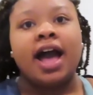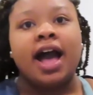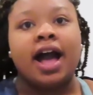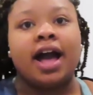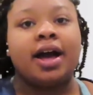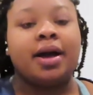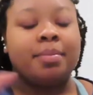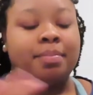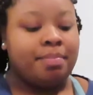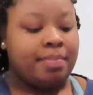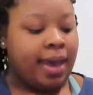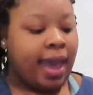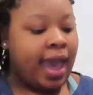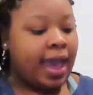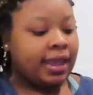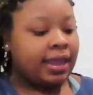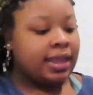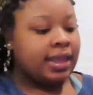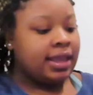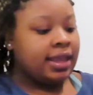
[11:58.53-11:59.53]
um,
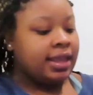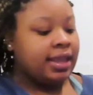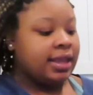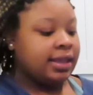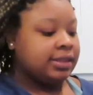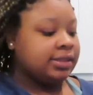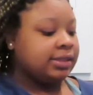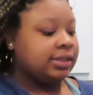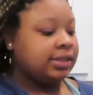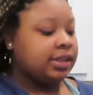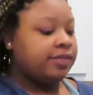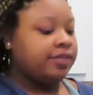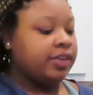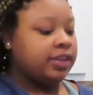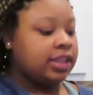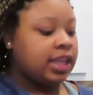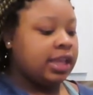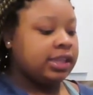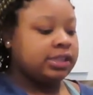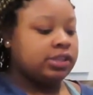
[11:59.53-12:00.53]
baggy and stuff like
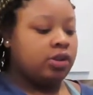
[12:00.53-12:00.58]
that.